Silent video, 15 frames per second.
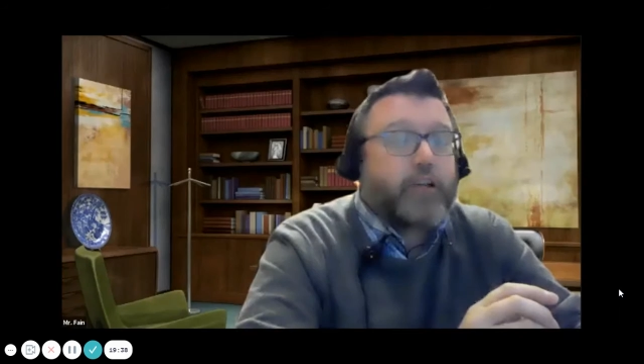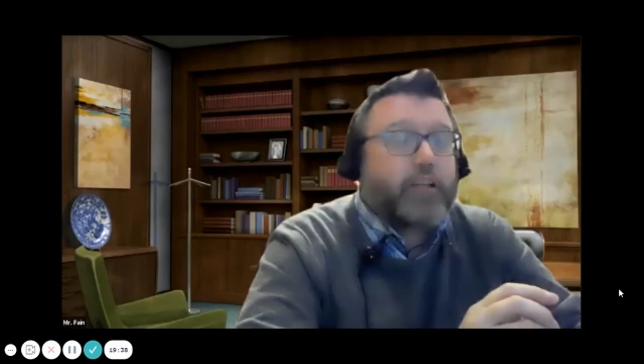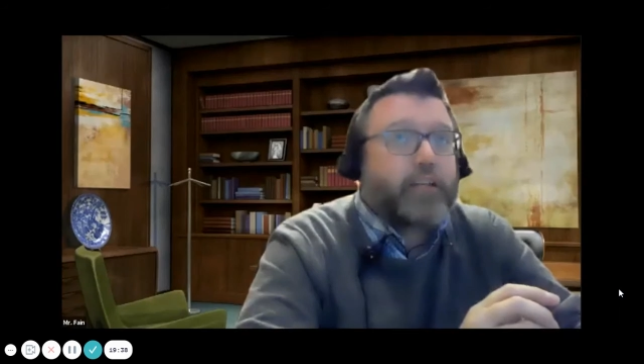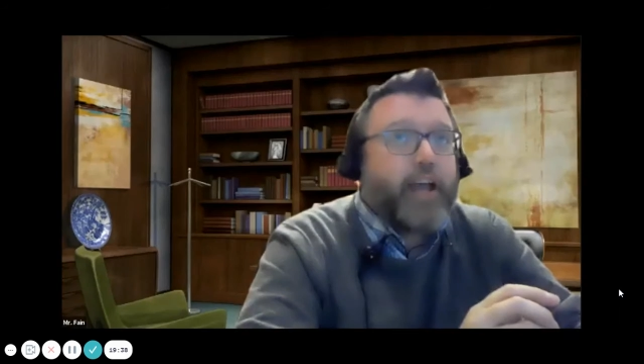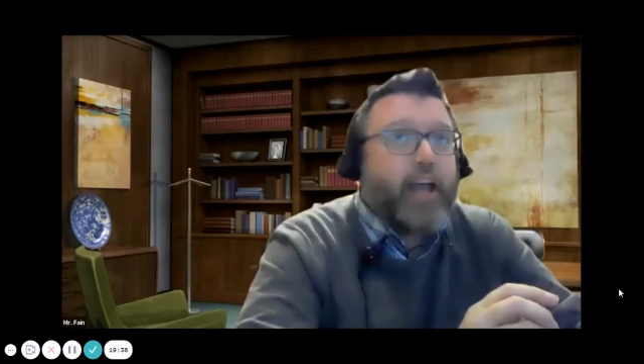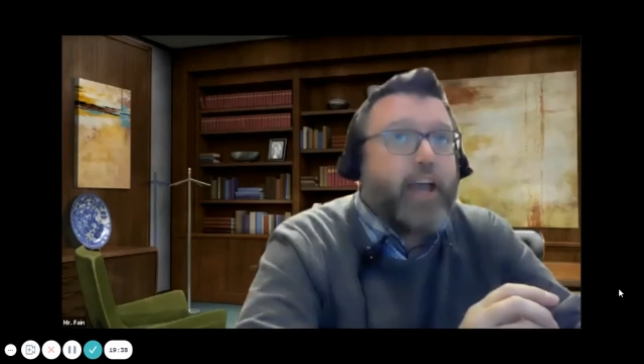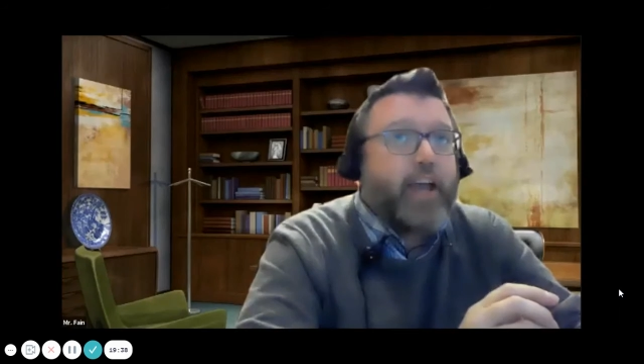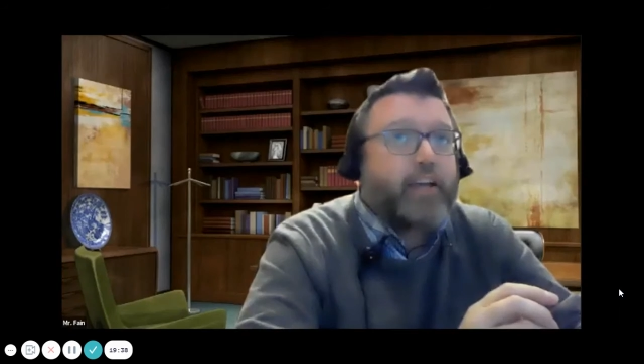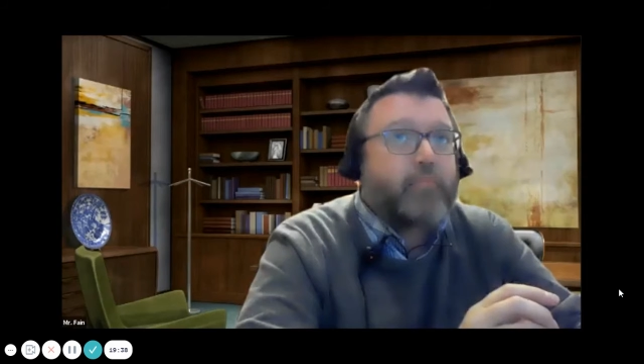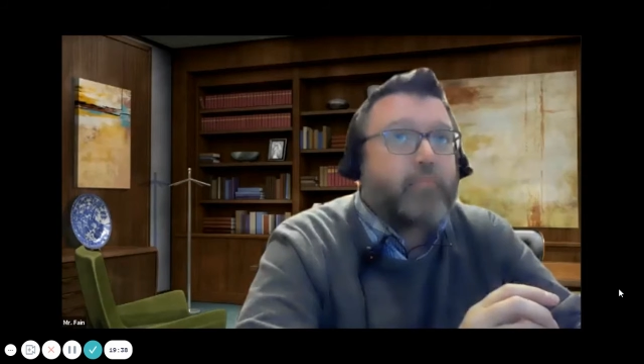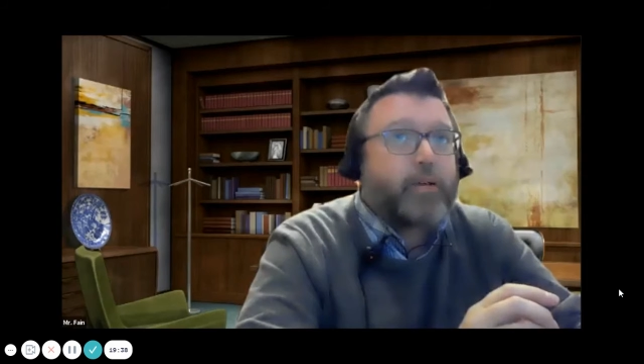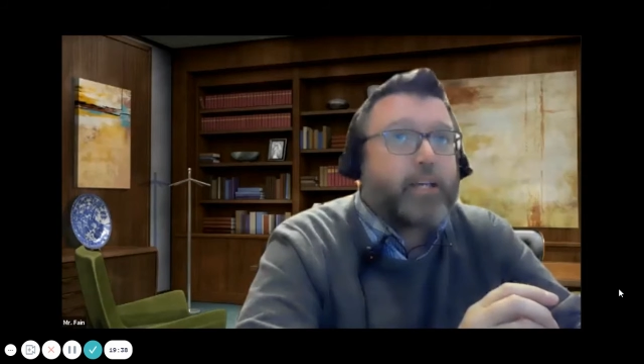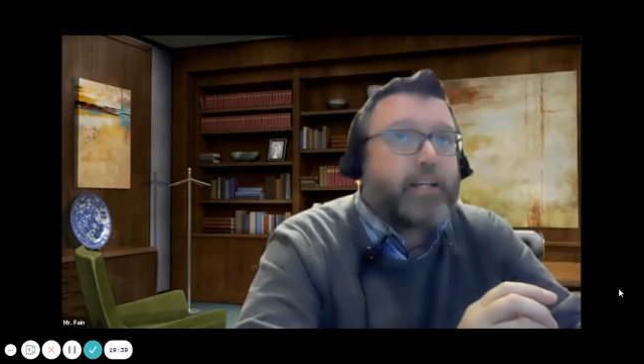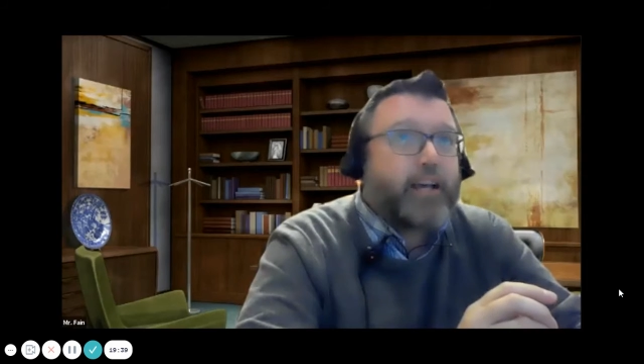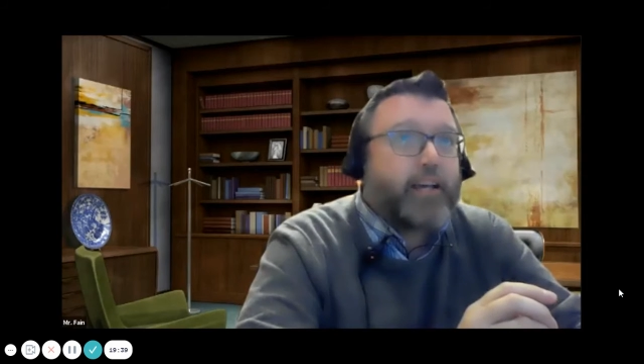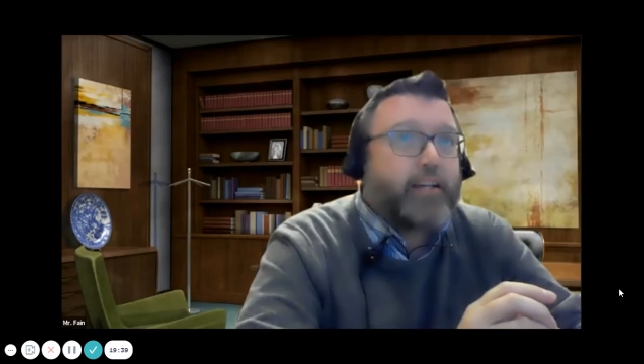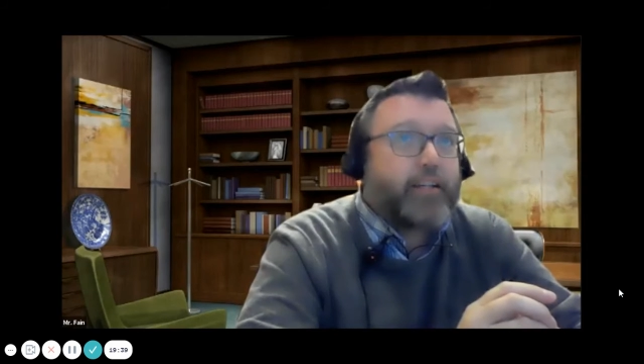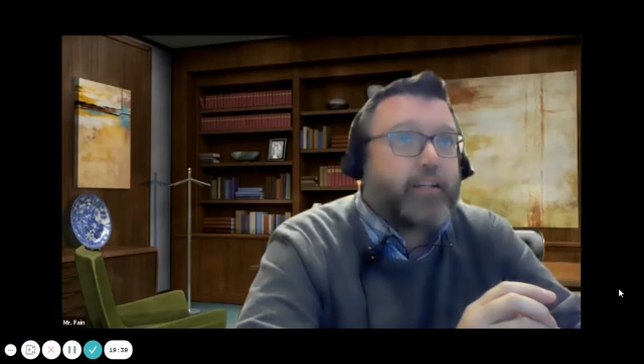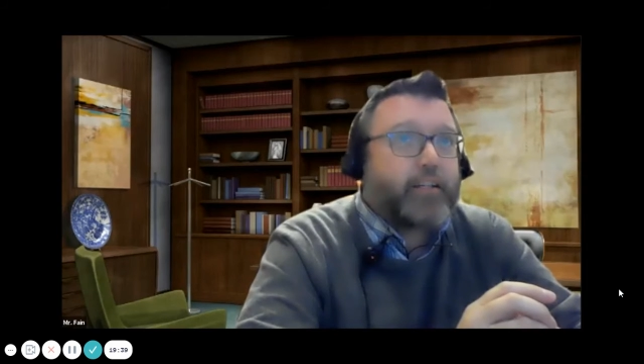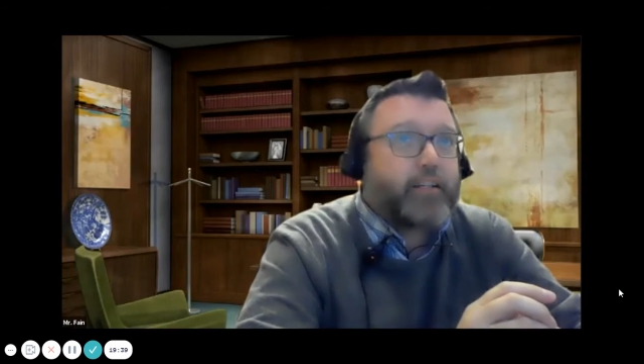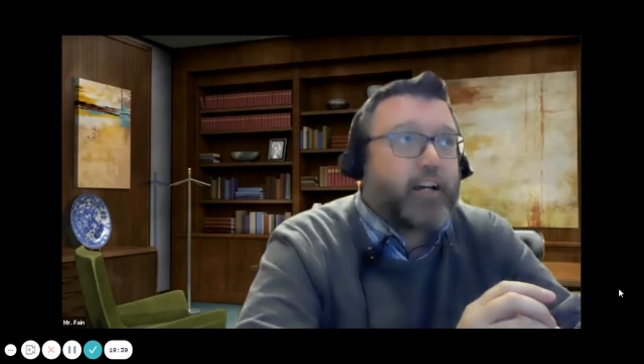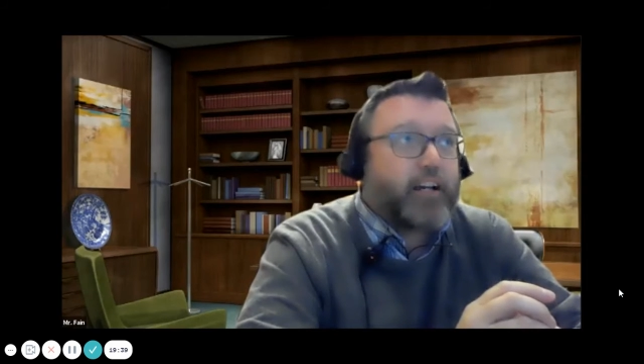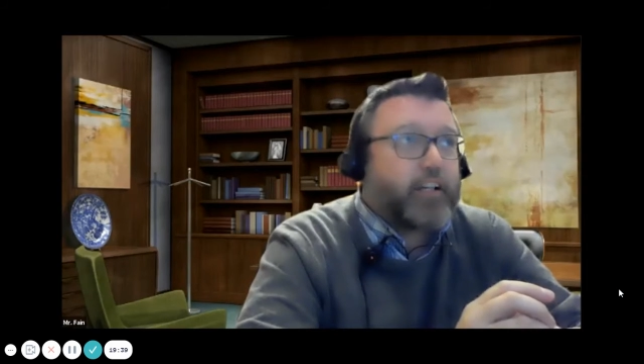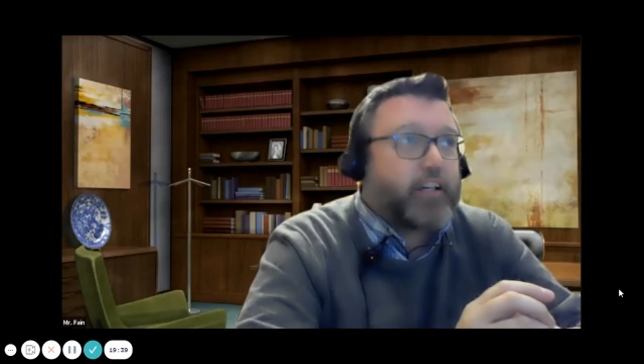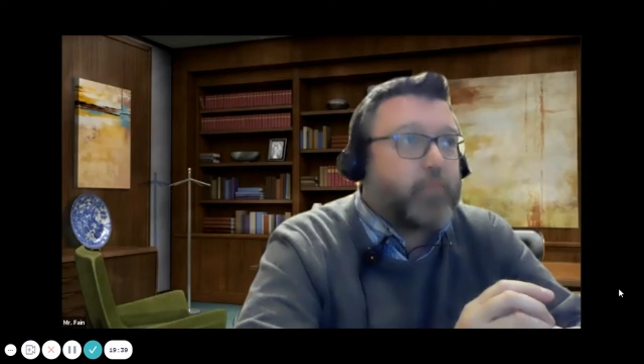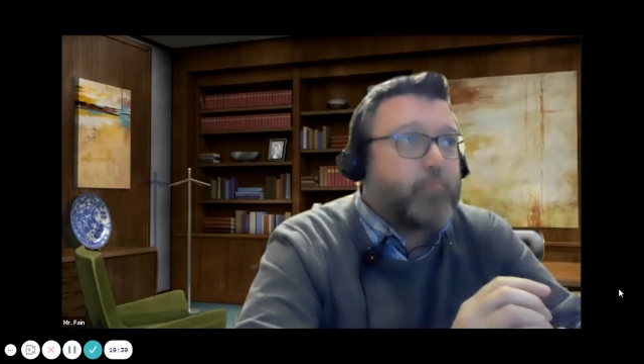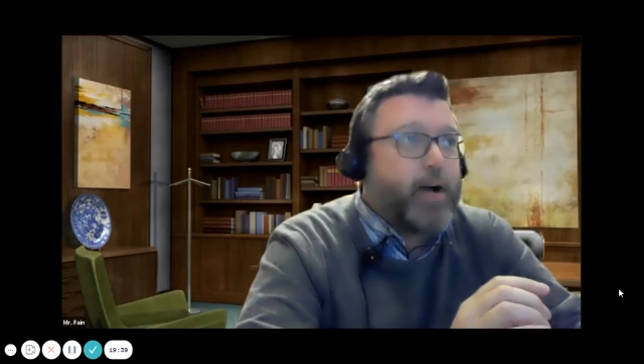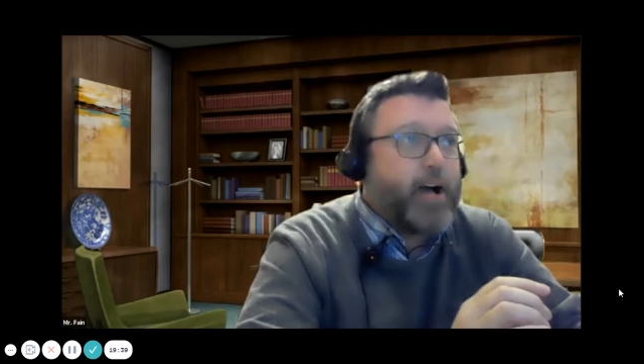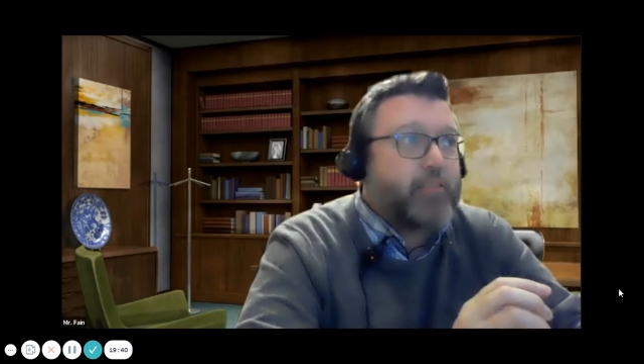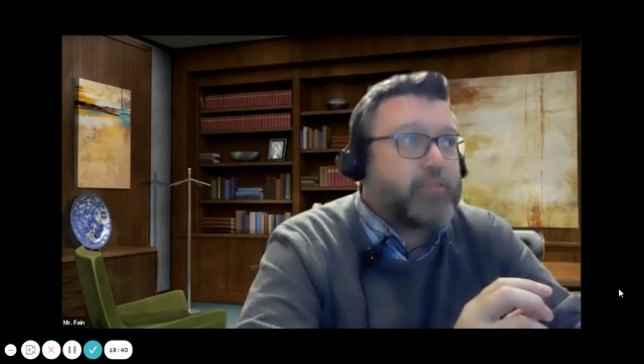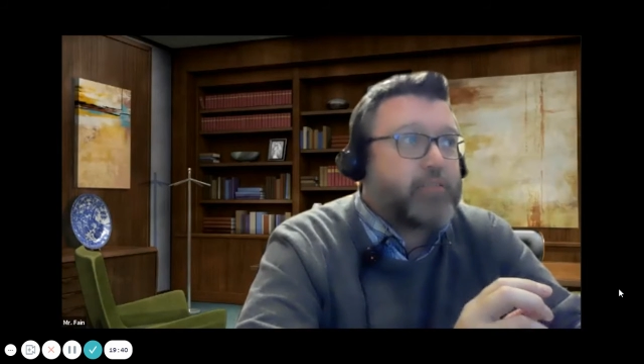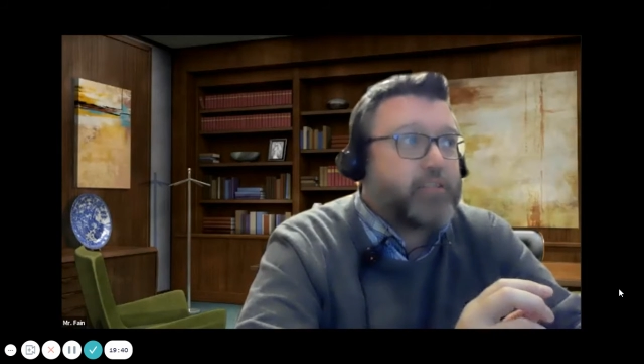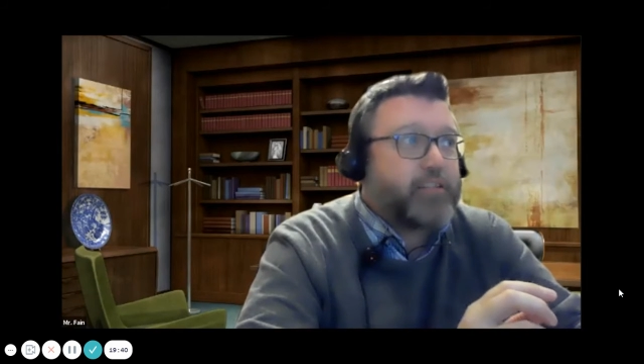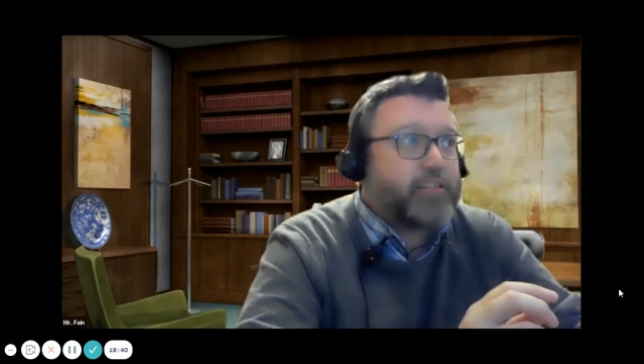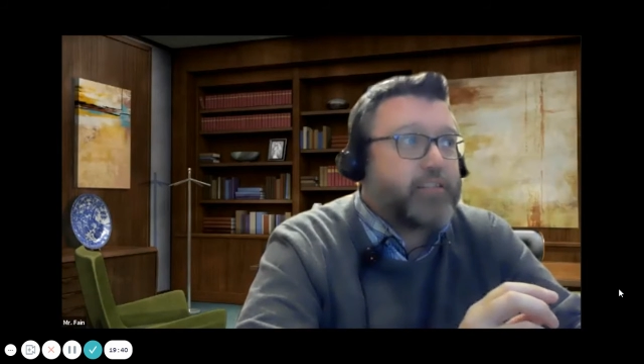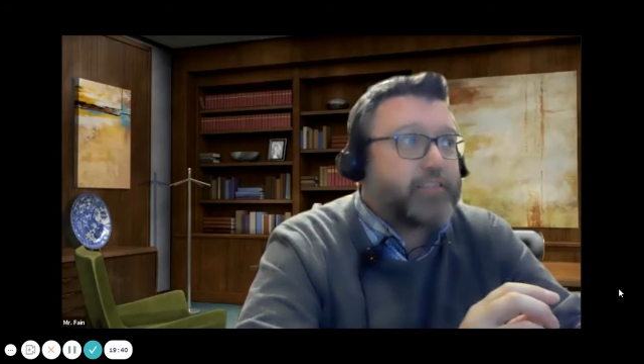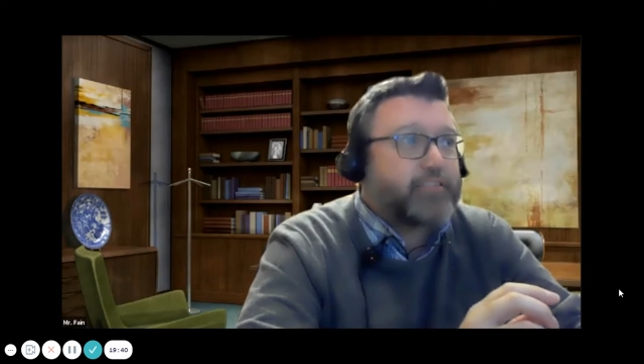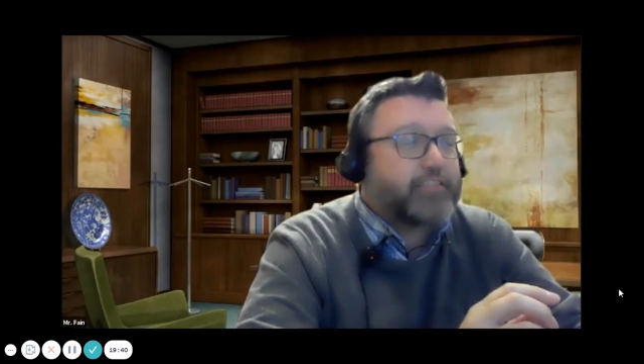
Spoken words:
think the A and B day kind of compounds it?